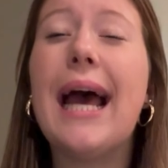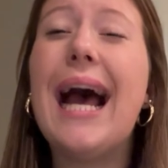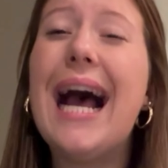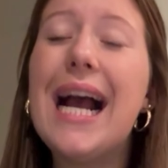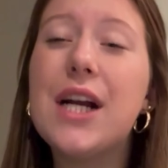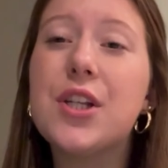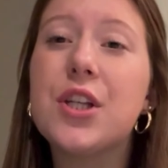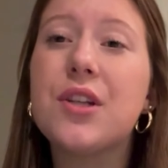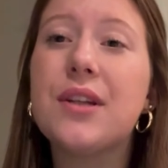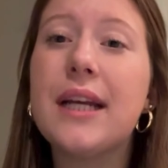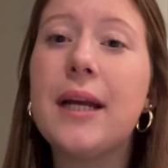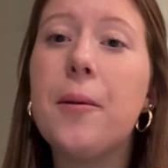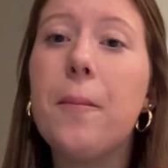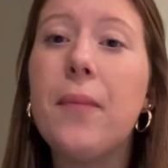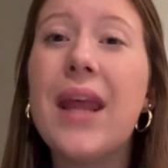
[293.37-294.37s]

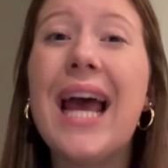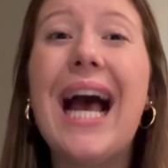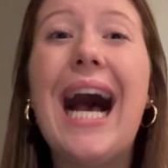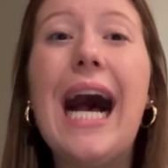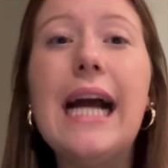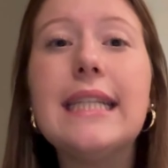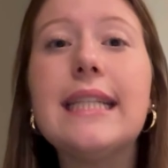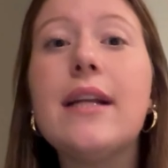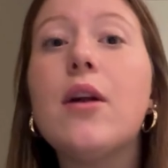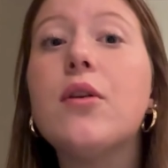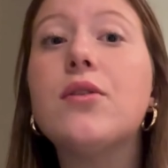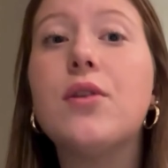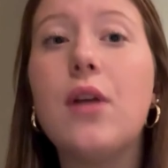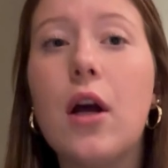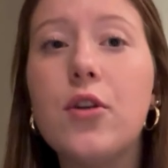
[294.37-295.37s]
Actually, I
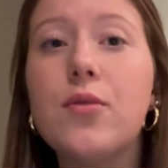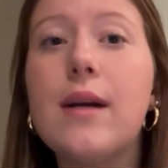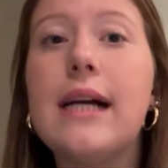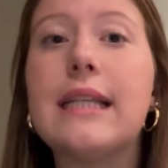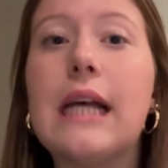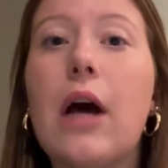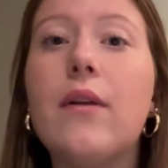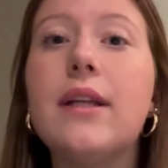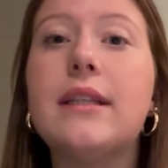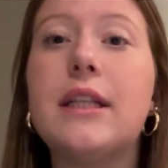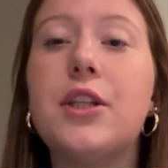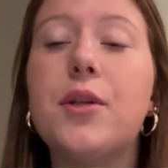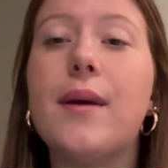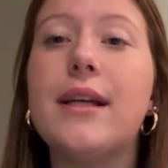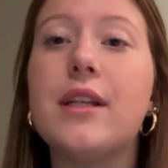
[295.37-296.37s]
didn't address how the
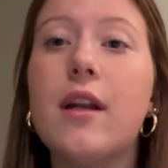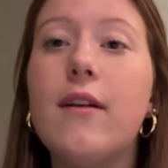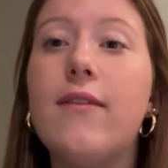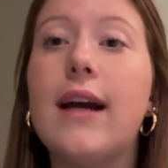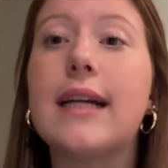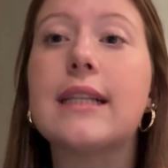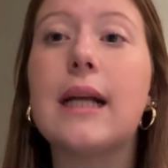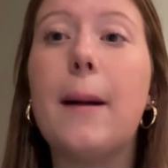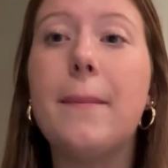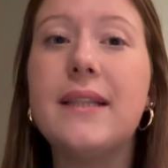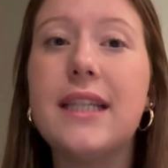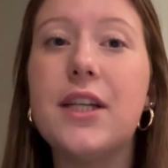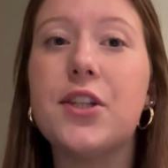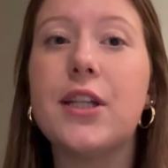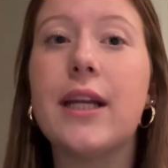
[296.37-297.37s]
situation affects
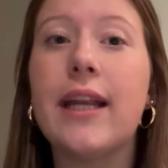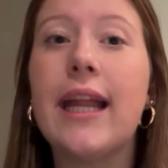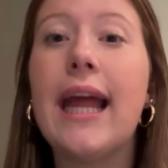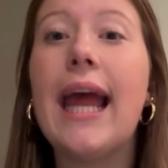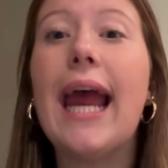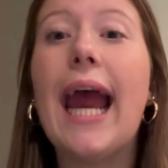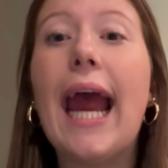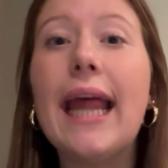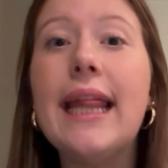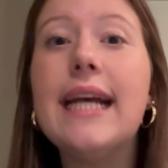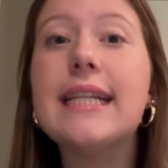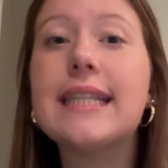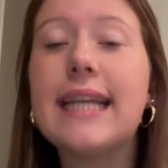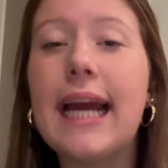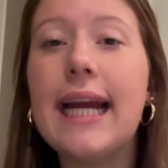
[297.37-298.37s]
competition. In
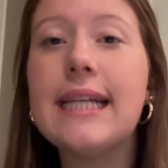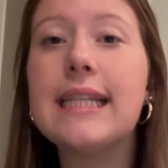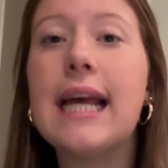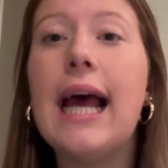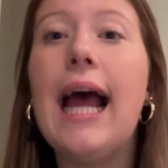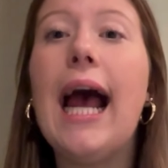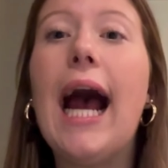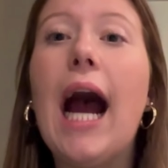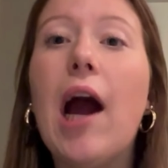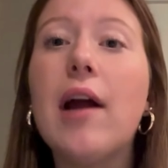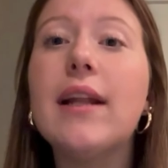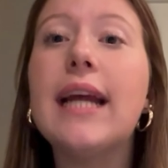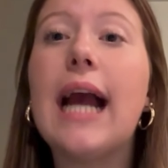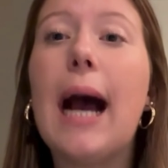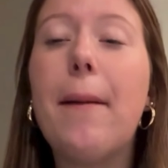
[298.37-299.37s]
this case, how
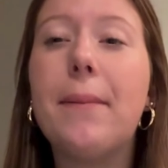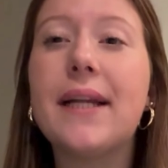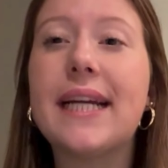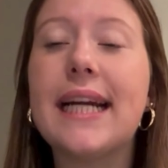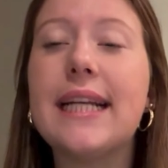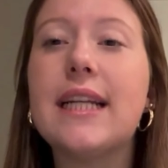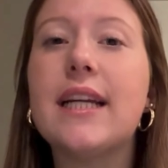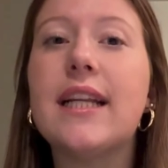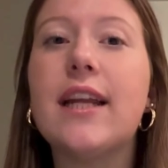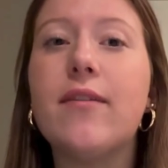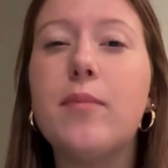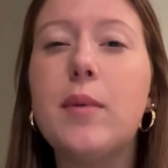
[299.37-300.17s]
the applicant could give